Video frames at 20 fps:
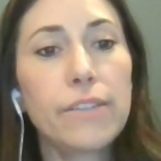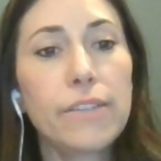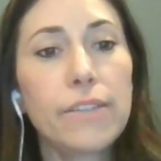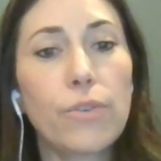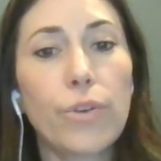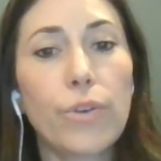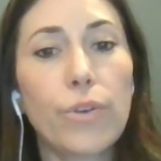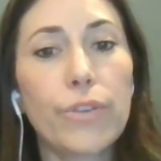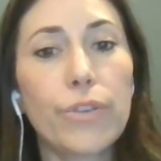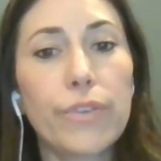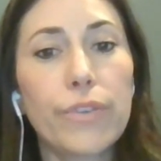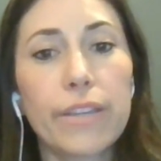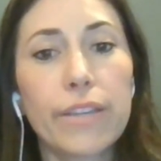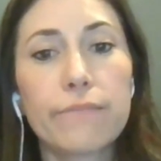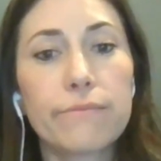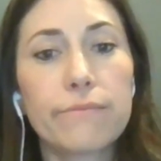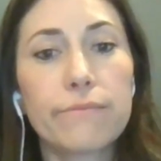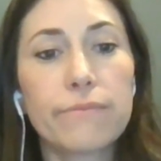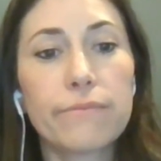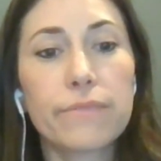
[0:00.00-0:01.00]
or you
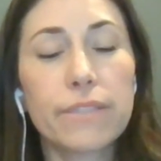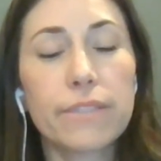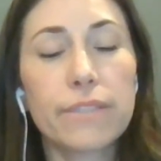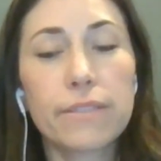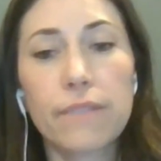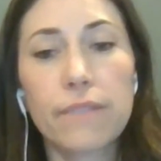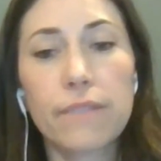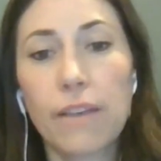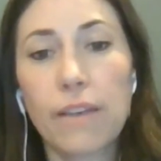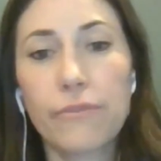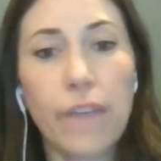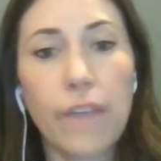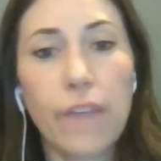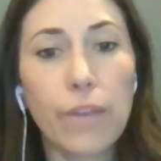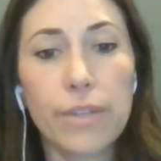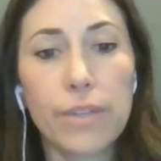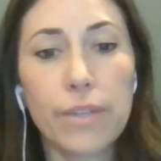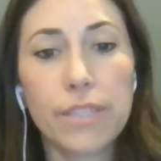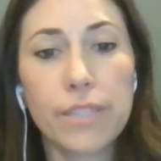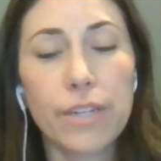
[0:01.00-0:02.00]
can
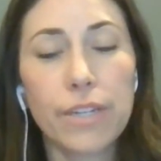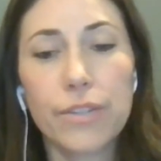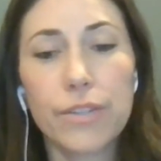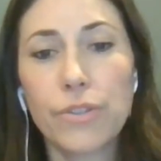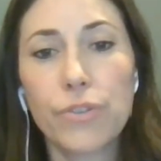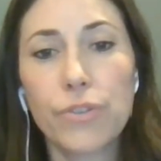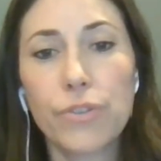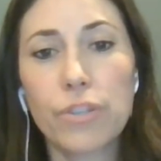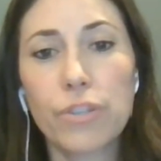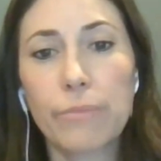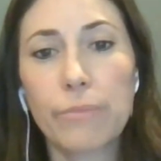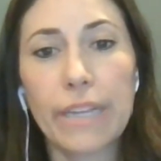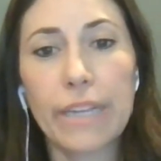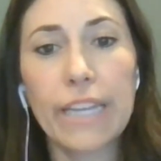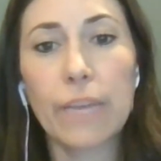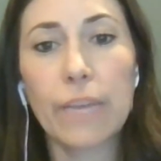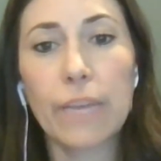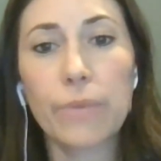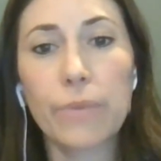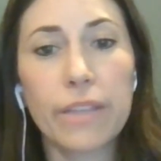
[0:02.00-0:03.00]
follow us on our social
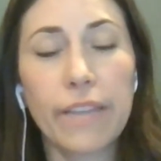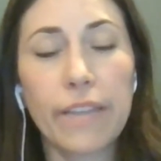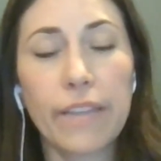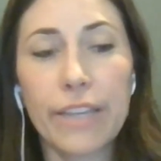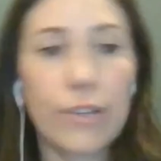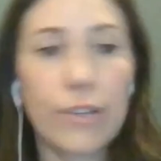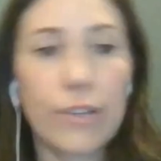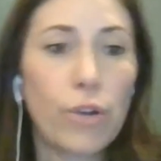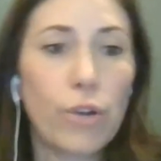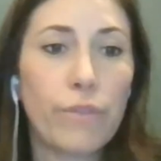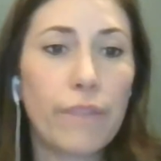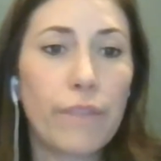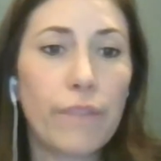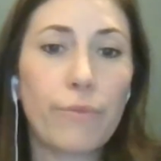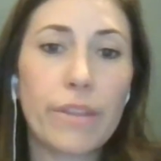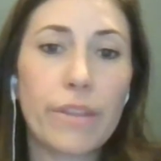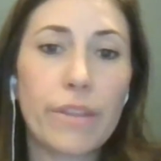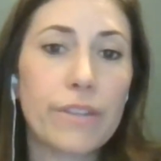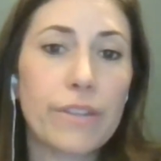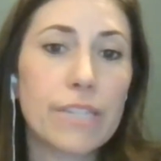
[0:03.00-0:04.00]
media, and we let you know that
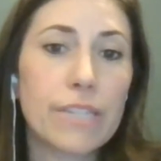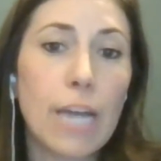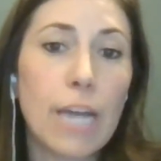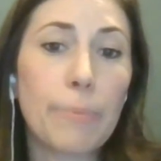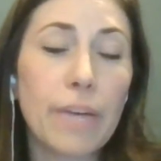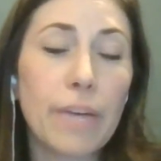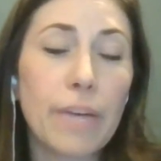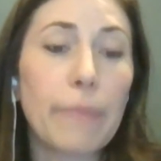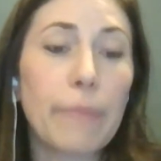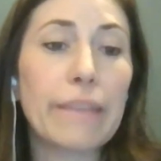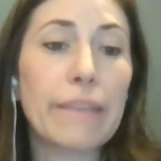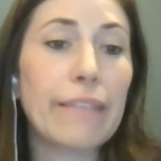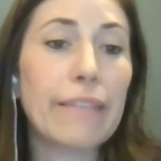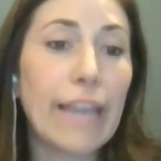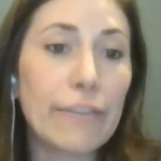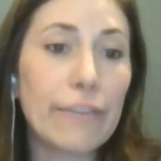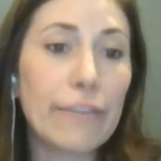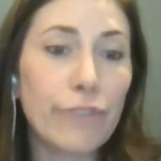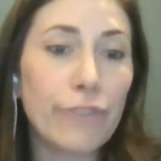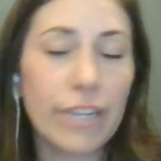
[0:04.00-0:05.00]
when there's an upcoming
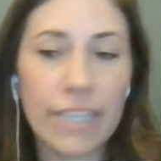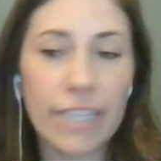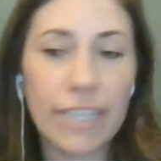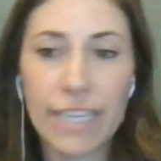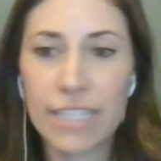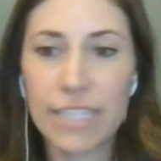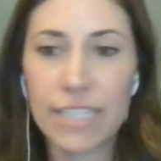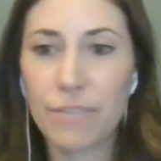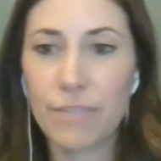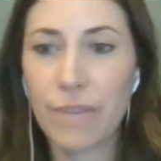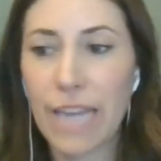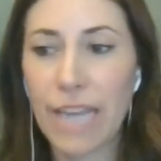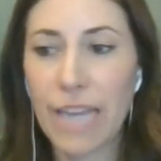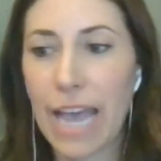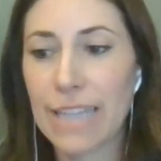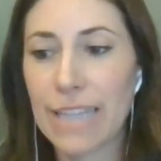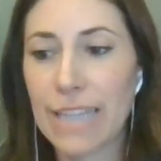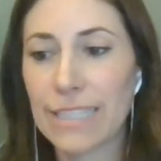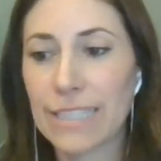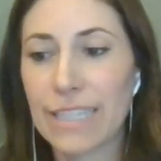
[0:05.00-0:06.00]
live one in case you want to
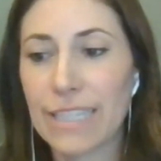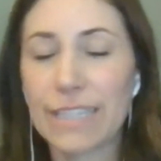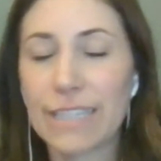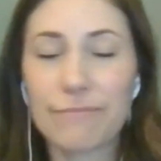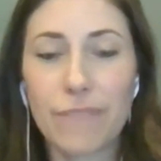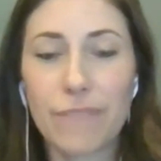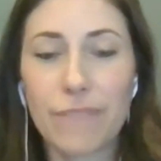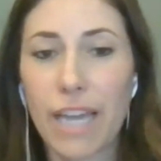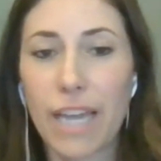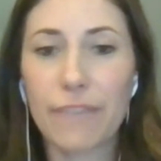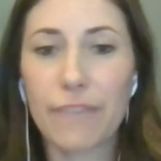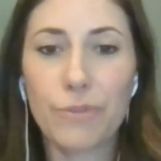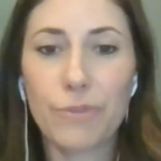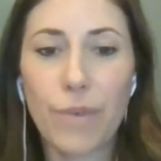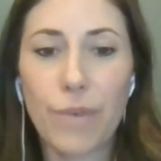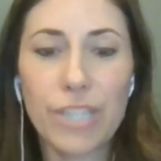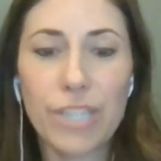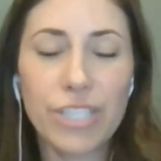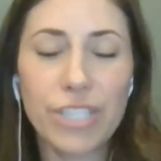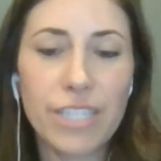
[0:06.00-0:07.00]
ask any live
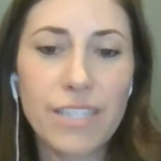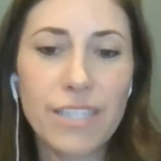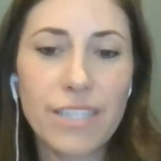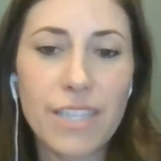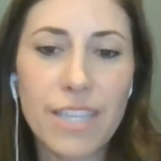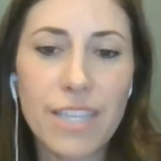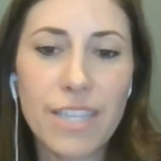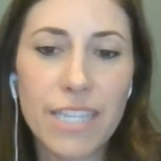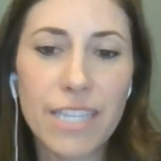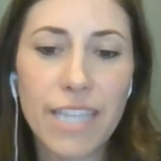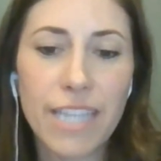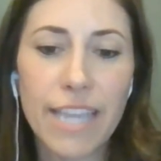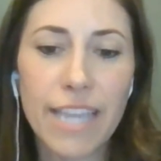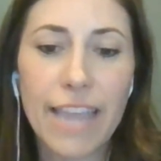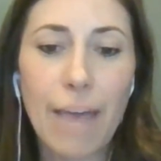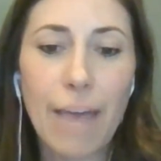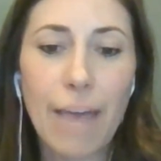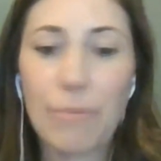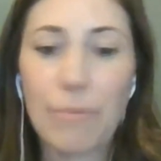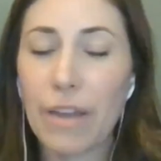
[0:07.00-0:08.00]
questions and things like
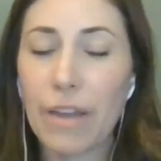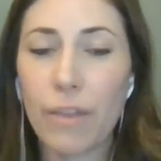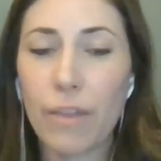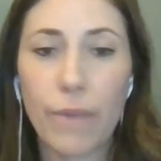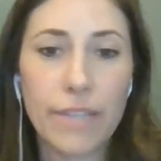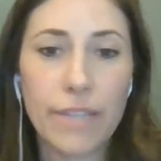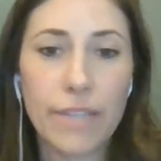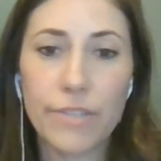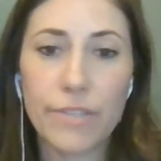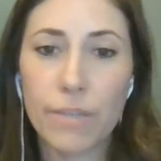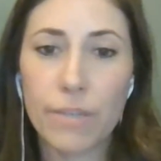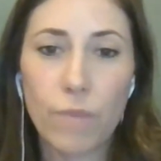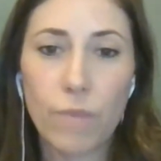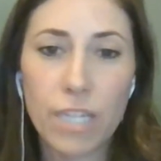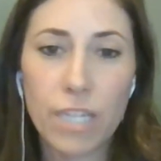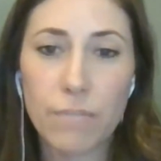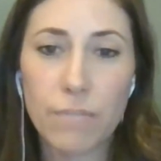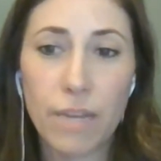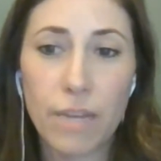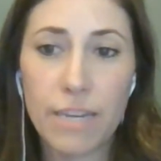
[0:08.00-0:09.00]
that. But otherwise, you can
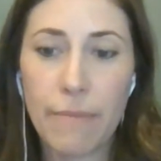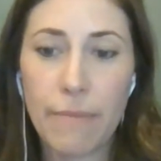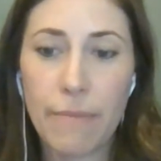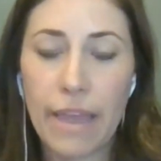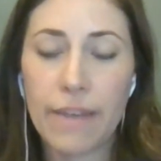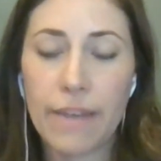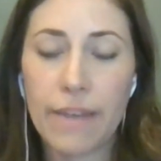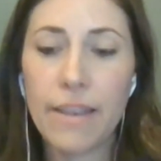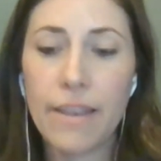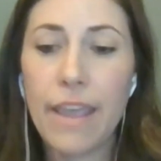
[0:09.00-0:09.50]
watch them on demand.